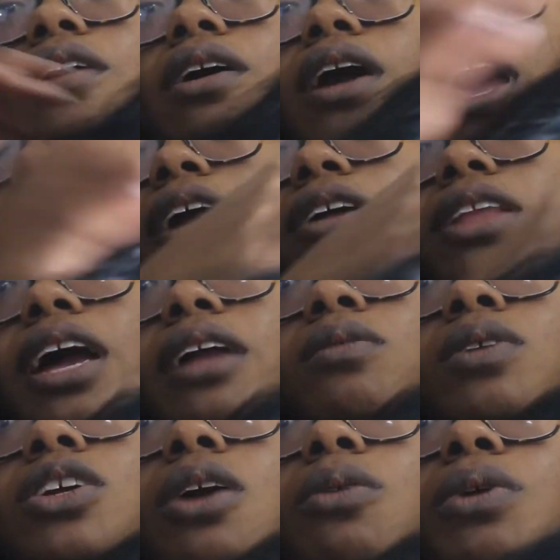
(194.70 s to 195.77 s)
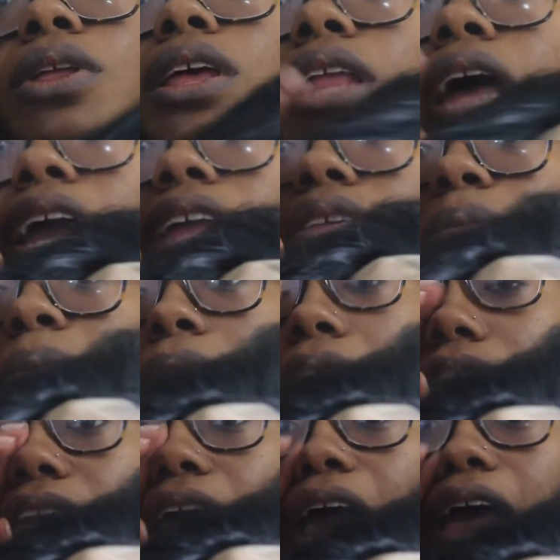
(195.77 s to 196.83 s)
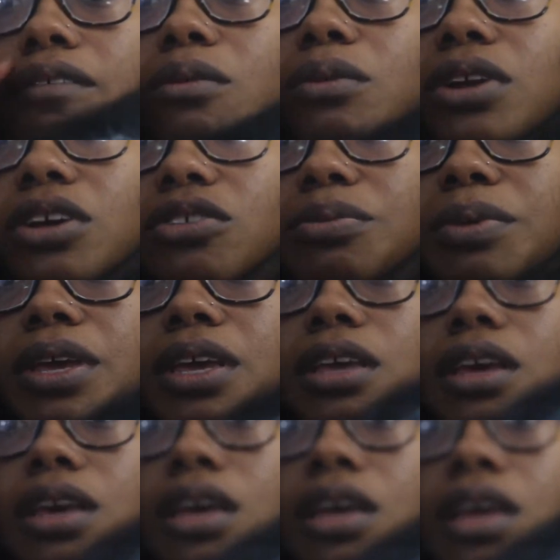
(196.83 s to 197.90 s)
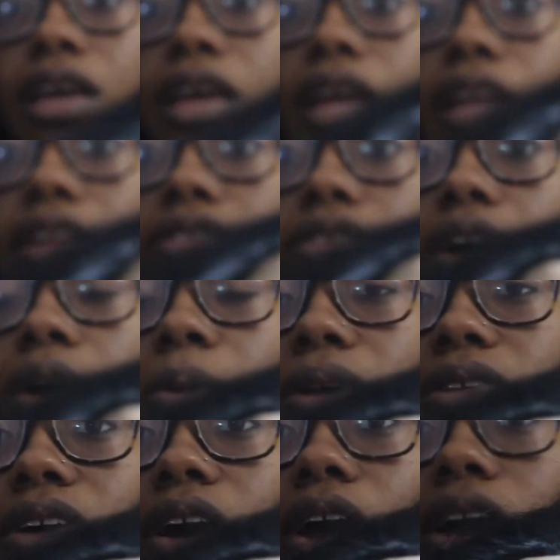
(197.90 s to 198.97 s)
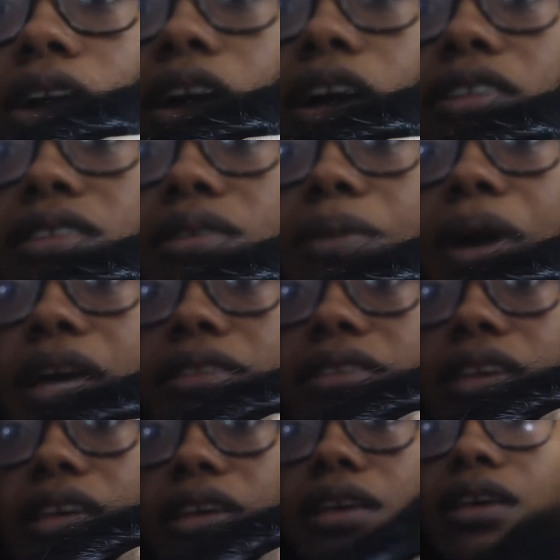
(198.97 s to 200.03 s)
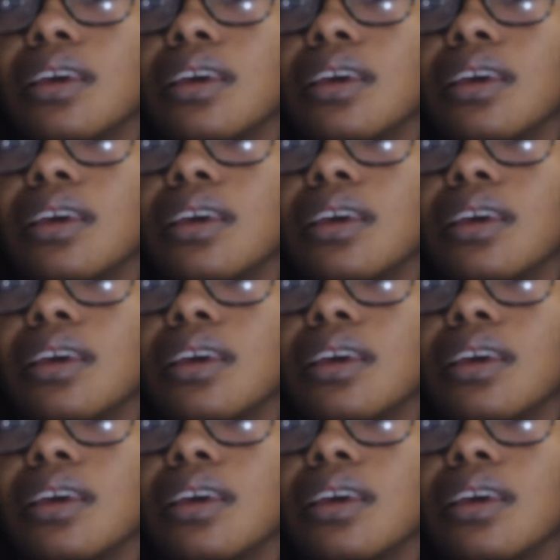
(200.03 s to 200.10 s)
hairline, which I really liked because I have a widow's peak and it's always hard customizing.